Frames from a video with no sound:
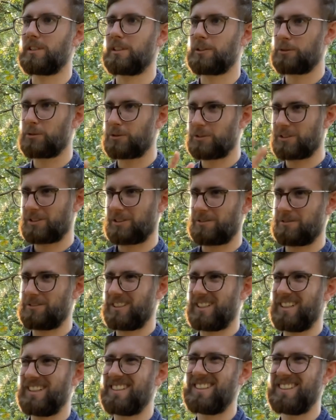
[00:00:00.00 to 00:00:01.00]
alternative
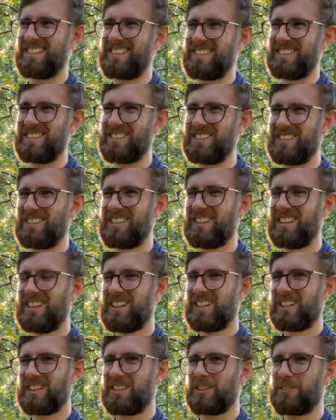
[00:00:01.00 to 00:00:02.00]
realities in
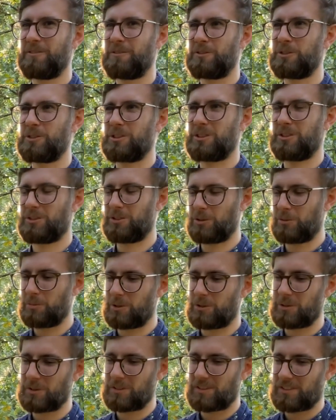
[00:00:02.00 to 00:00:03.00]
the future, so we
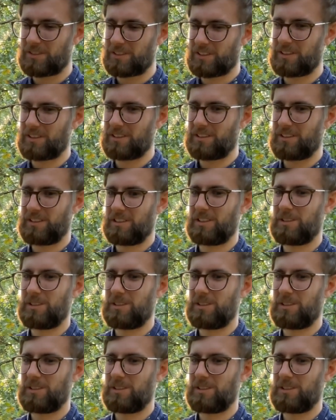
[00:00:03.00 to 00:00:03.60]
could still